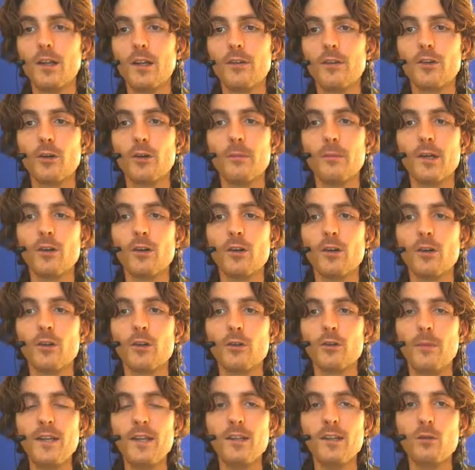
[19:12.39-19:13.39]
The
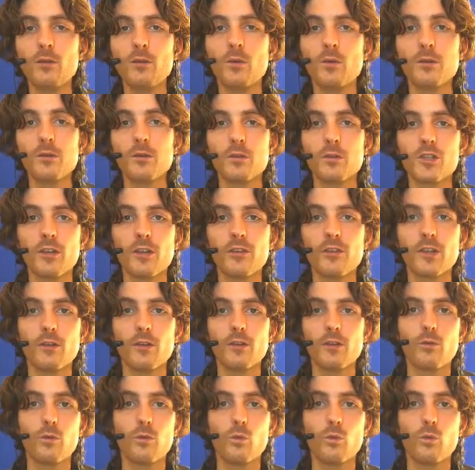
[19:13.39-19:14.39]
automatic one, you just give
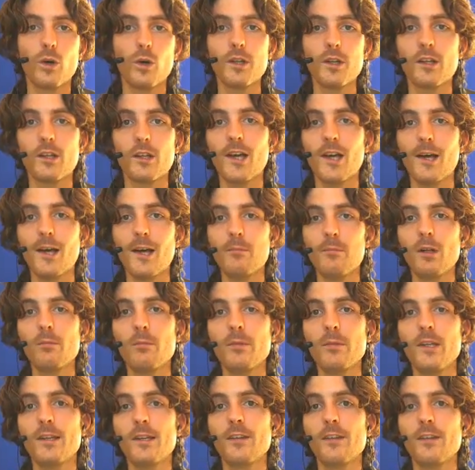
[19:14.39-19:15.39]
one example
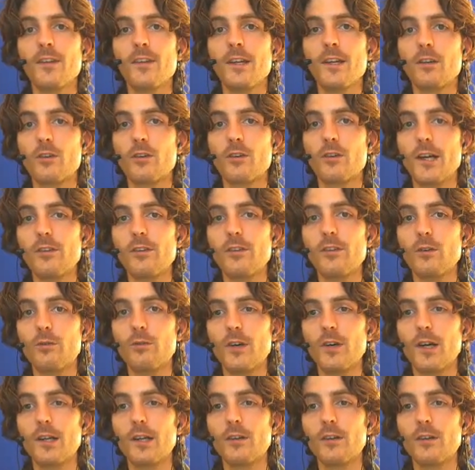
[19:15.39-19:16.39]
beat, and then it tries to
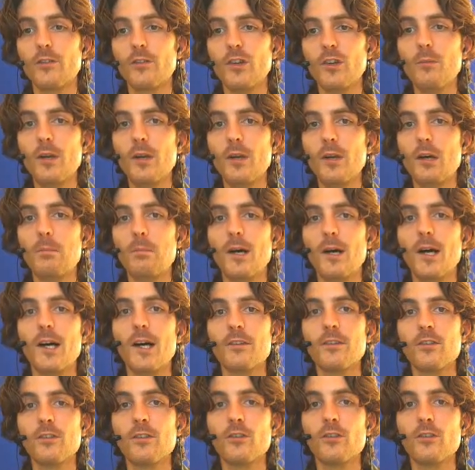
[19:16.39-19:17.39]
find similar
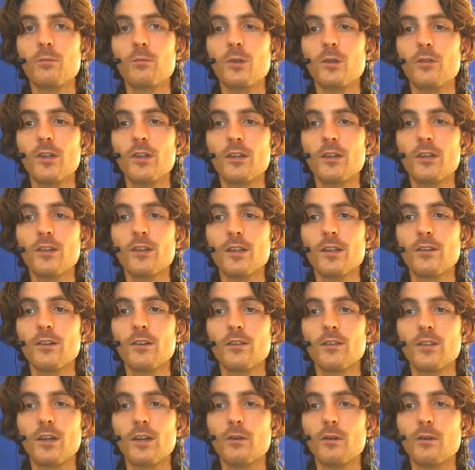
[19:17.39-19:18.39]
parts in the music that
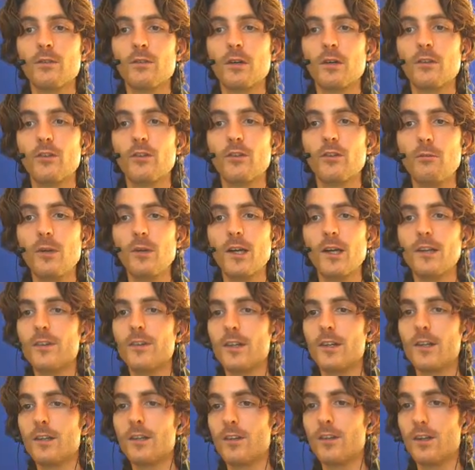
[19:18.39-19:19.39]
sound very similar and
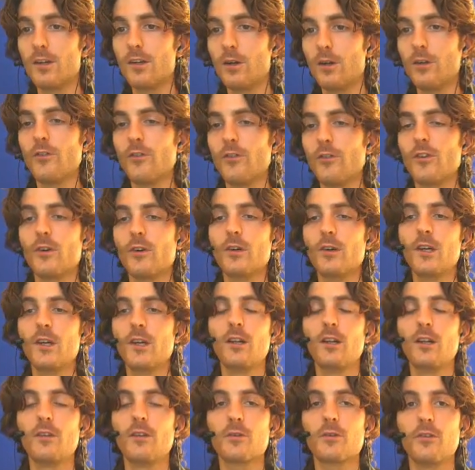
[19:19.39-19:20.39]
that it then also
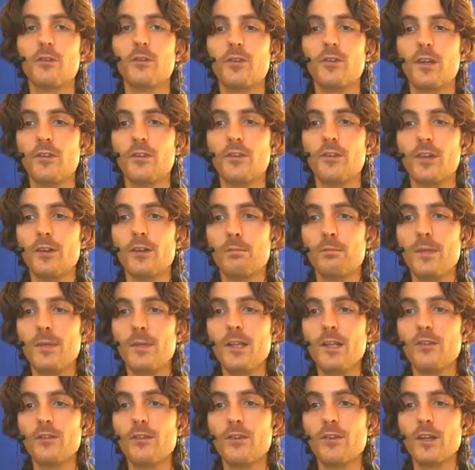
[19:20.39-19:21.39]
considers as
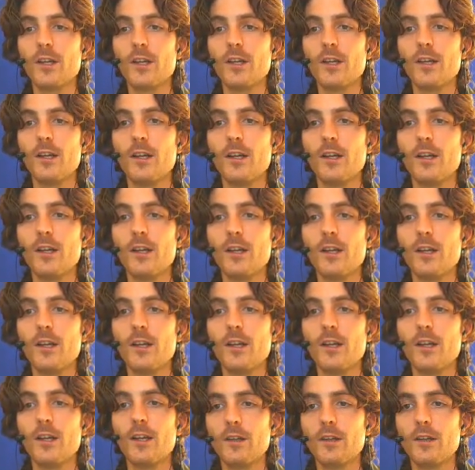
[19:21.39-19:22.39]
beats. This
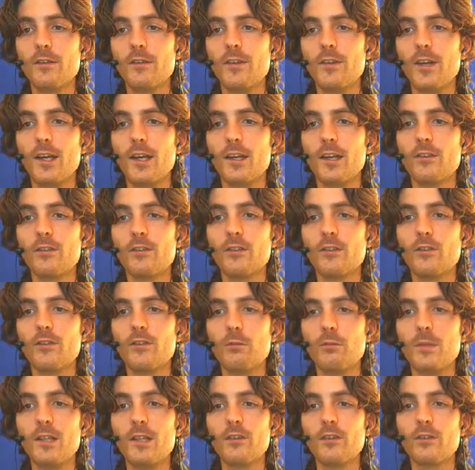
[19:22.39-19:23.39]
one takes the
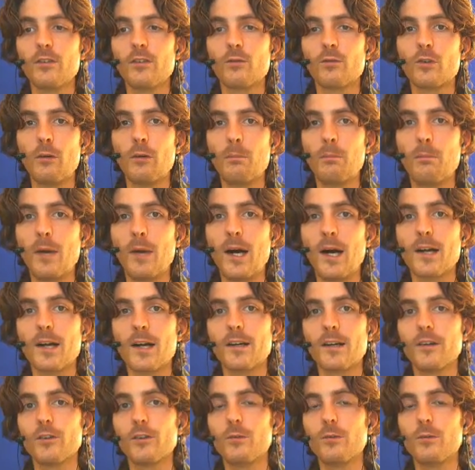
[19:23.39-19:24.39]
beats from
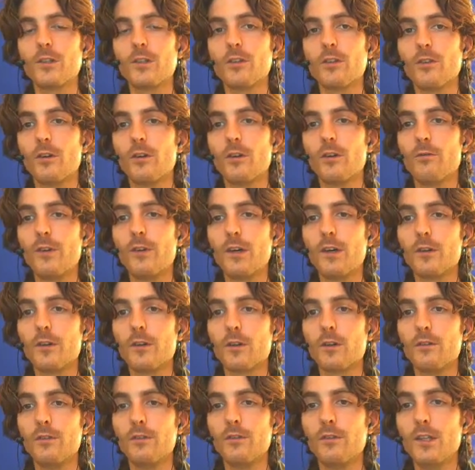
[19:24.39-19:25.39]
markers, which is often very
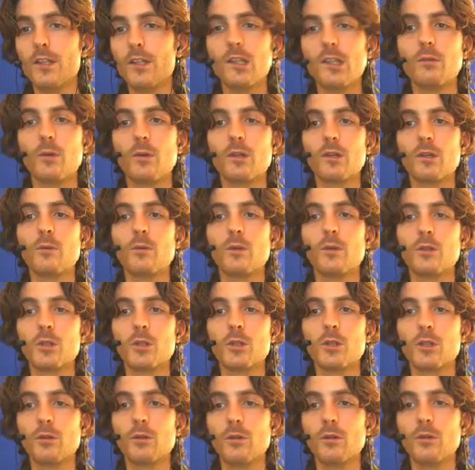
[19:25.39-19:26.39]
convenient, and what I want to
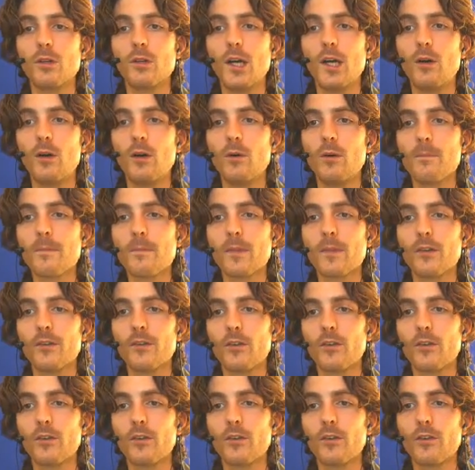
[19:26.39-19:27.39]
show you now. The
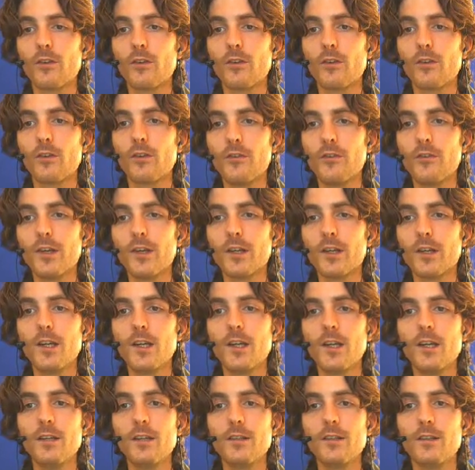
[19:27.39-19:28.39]
threshold thing
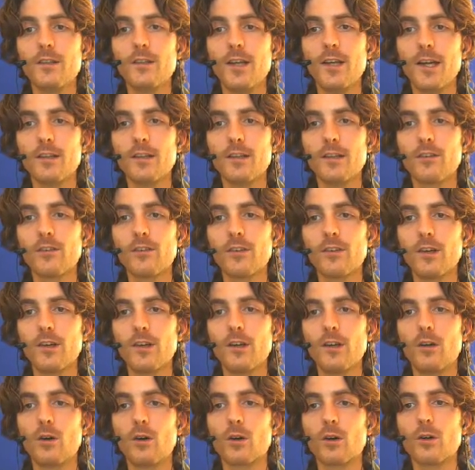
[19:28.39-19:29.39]
detects
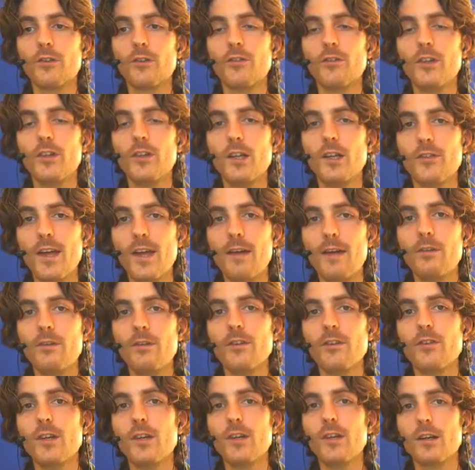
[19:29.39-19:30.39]
or considers
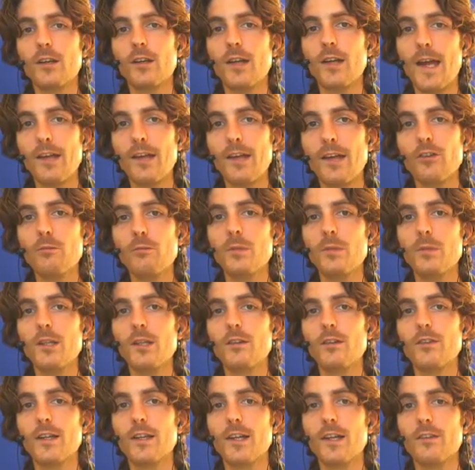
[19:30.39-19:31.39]
everything as a beat
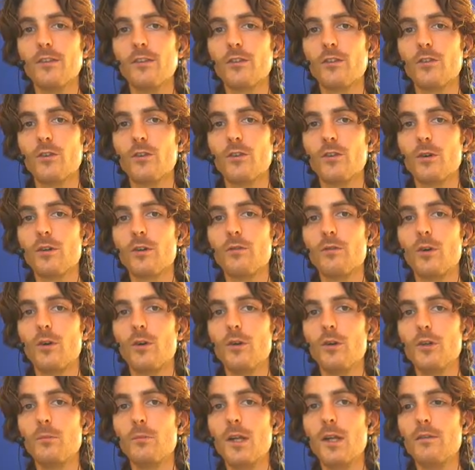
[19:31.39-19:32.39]
that has a certain
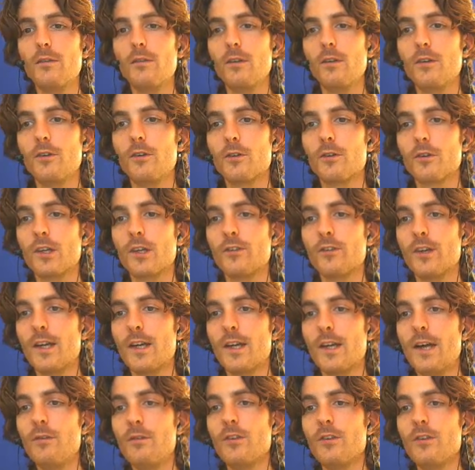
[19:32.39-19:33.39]
volume level. You can say
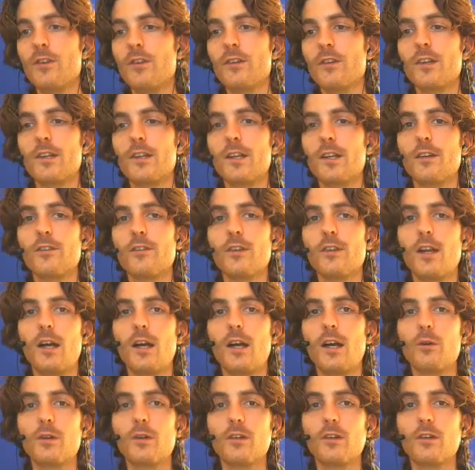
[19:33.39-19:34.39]
everything that has a
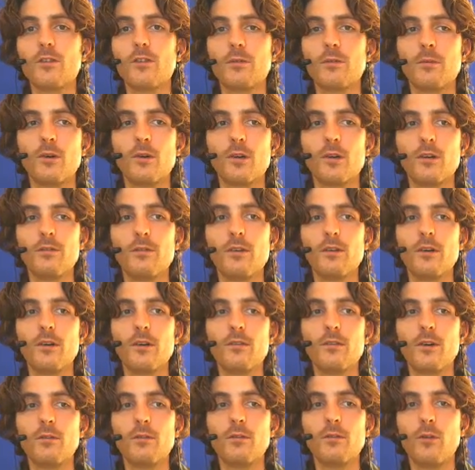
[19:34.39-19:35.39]
loudness or a
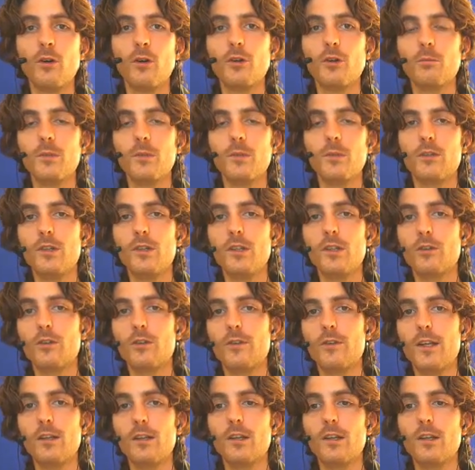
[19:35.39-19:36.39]
volume between
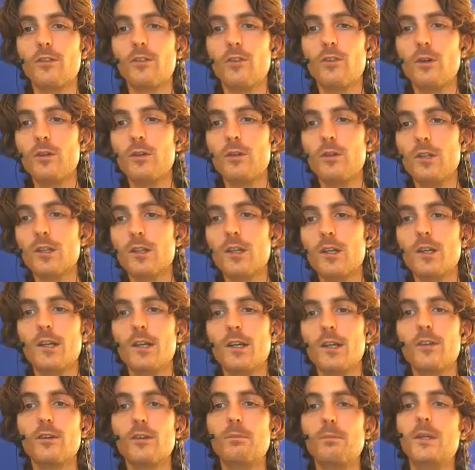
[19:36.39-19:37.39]
20 and 30
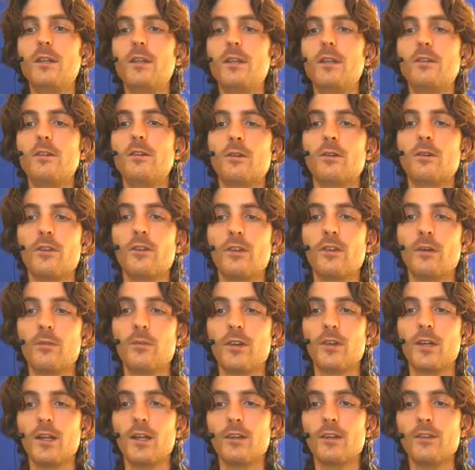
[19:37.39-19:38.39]
is a beat or
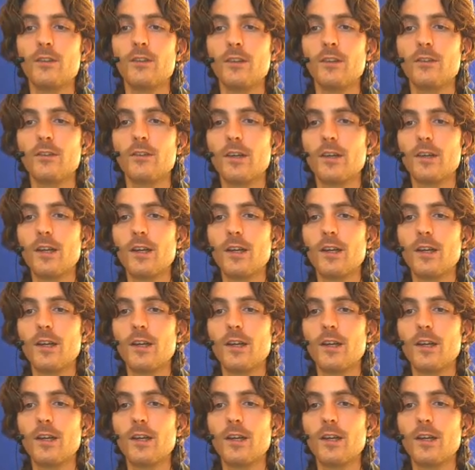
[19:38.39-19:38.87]
something like this.